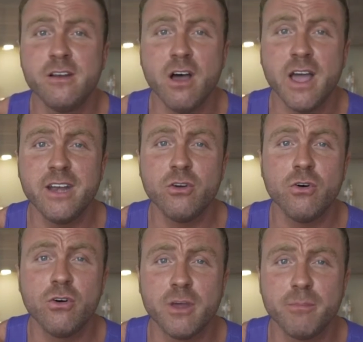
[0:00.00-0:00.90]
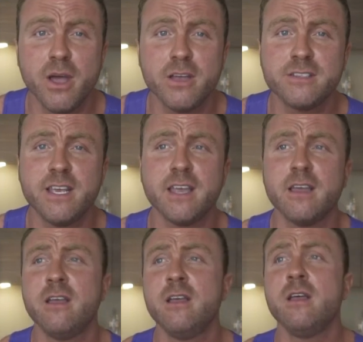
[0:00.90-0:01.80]
9, or the
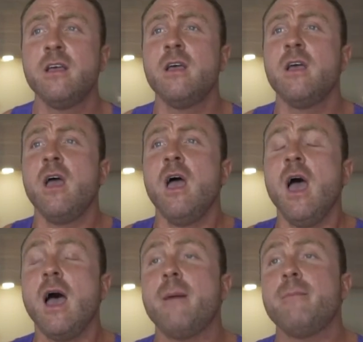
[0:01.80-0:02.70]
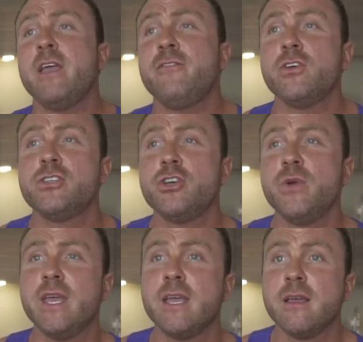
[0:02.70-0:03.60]
Biosig. If you're
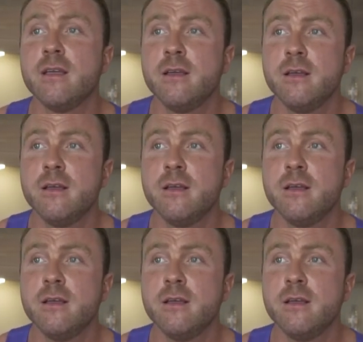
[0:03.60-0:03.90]
doing